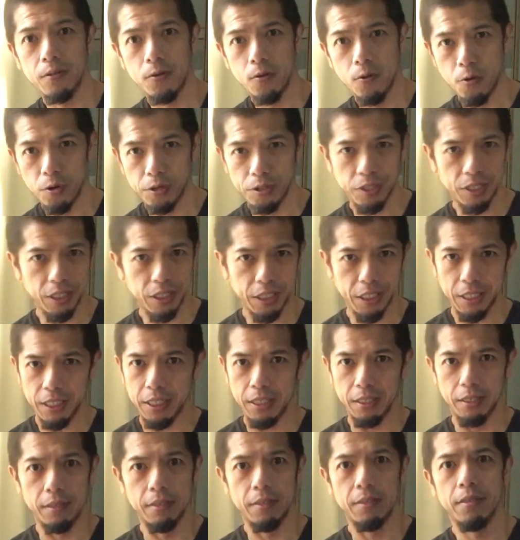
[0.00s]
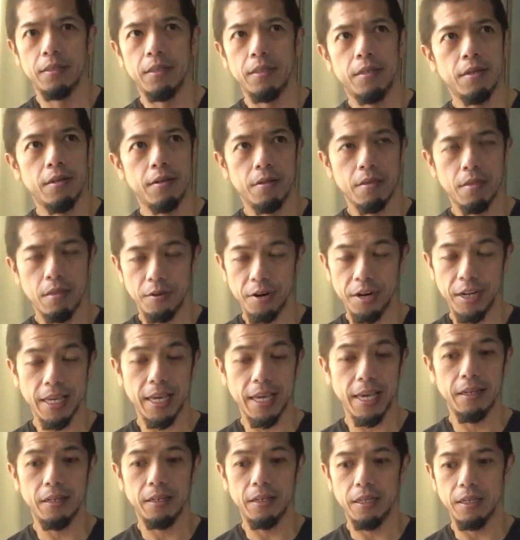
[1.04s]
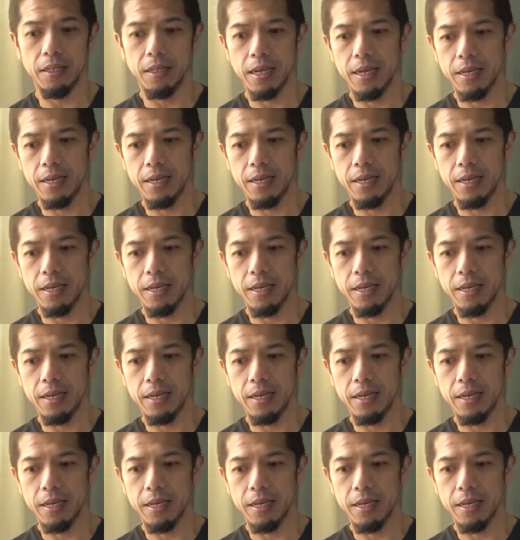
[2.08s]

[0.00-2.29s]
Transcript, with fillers: or CE, 3080.